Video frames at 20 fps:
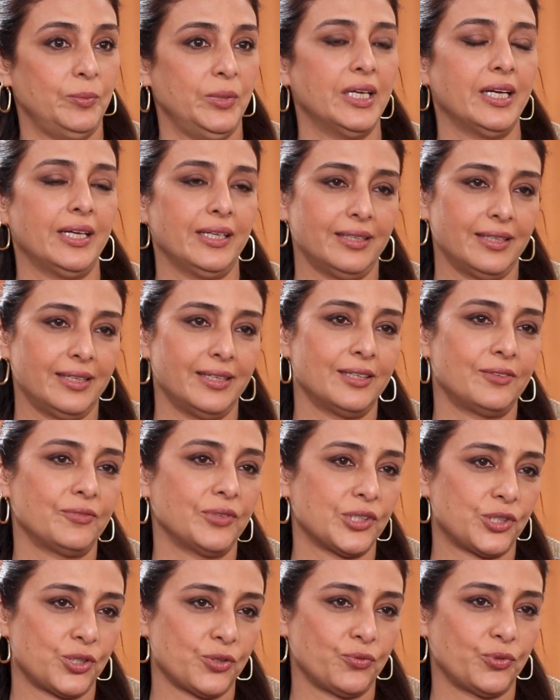me like that,
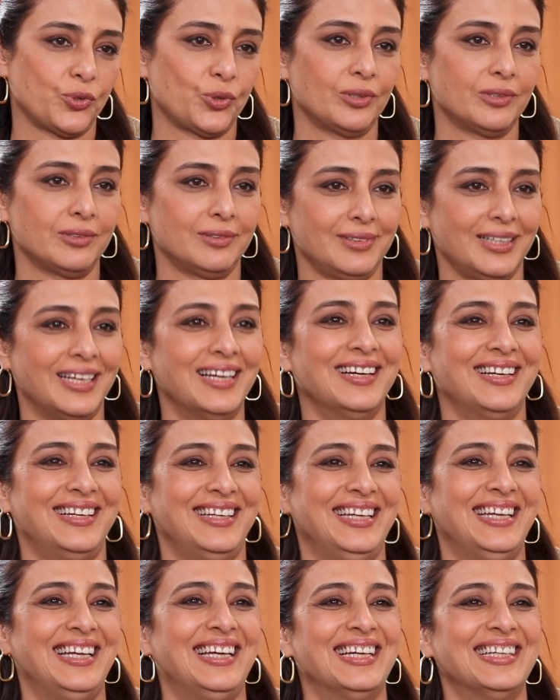first of
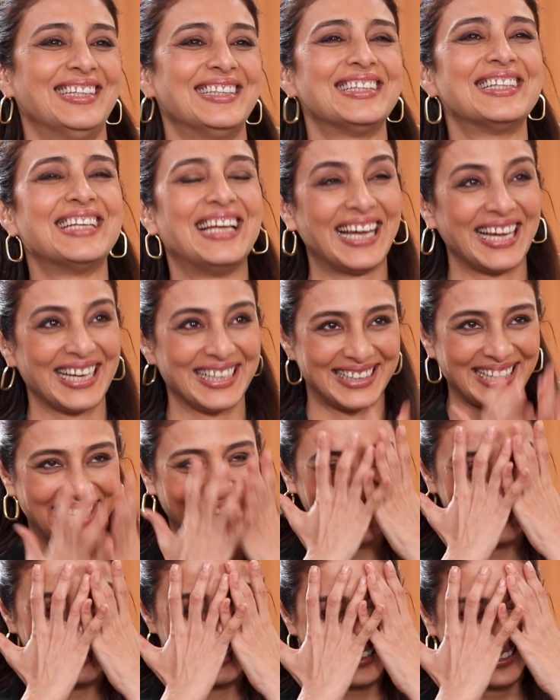all. Like
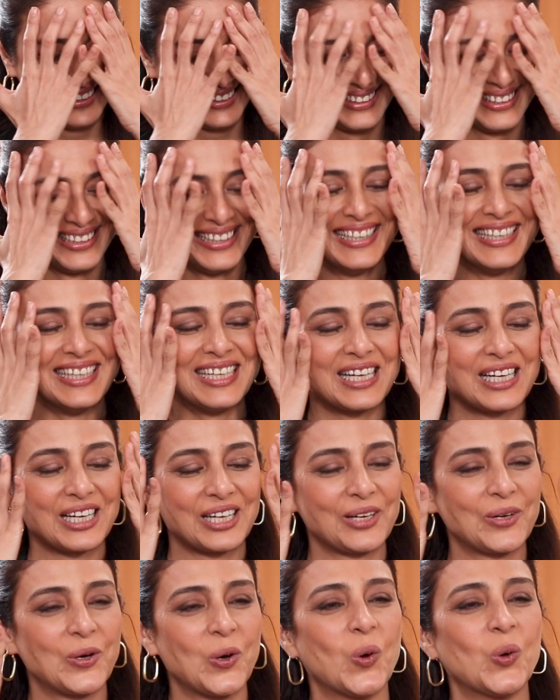that
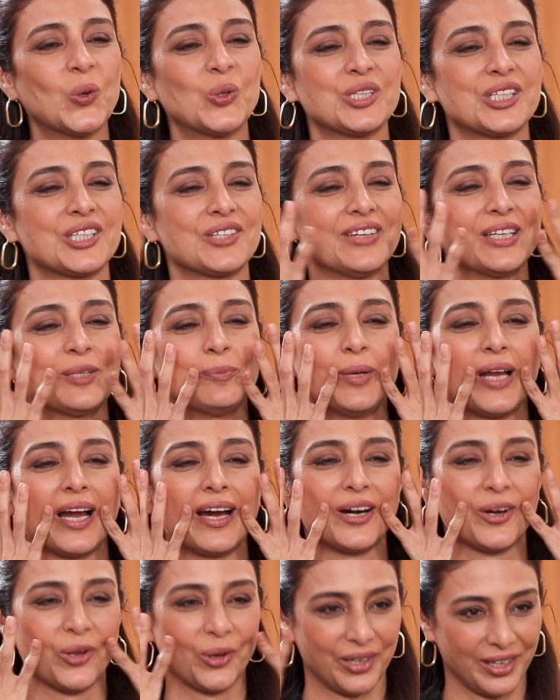ghost with
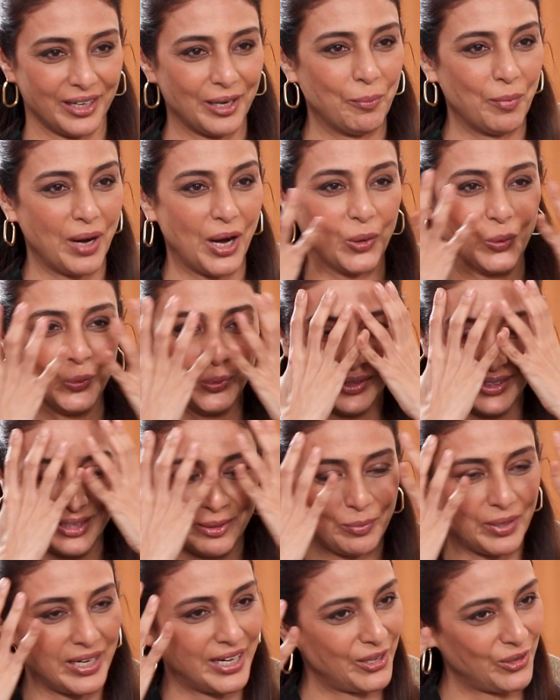blood on her mouth
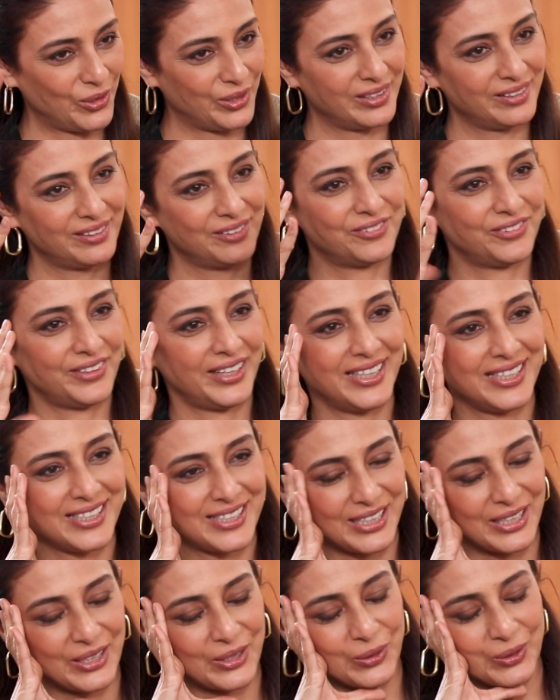and blood on her
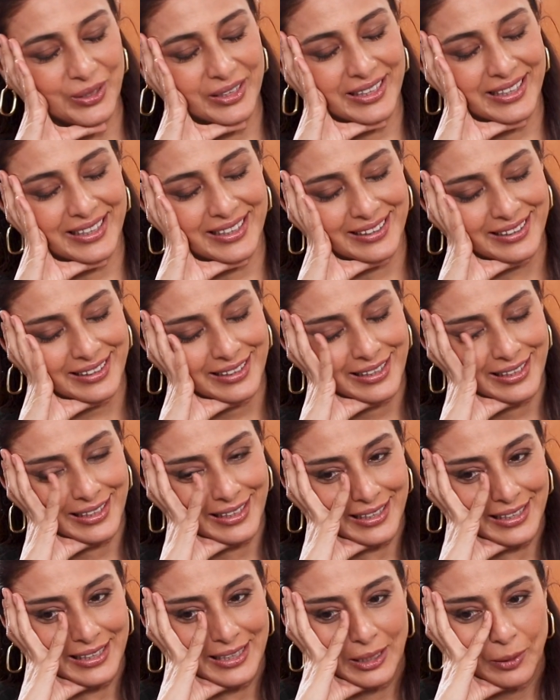face and all that.
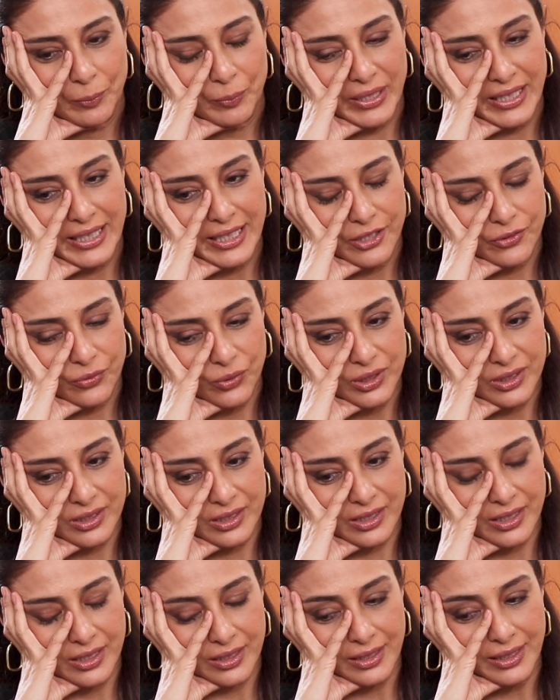But it
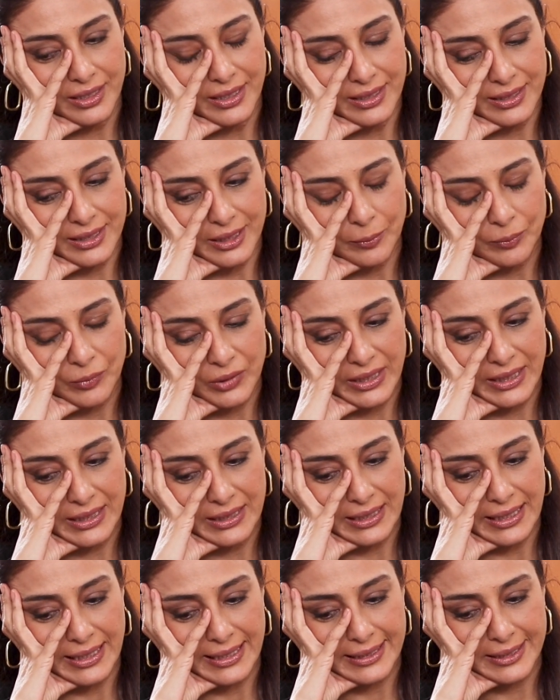was really something
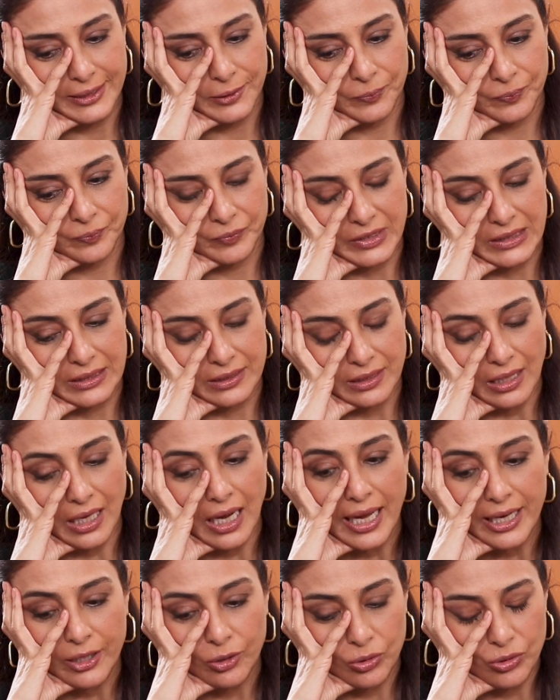that
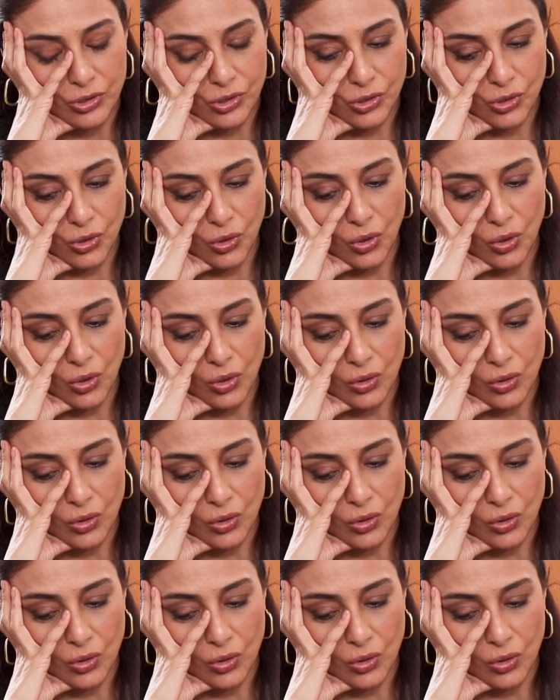I also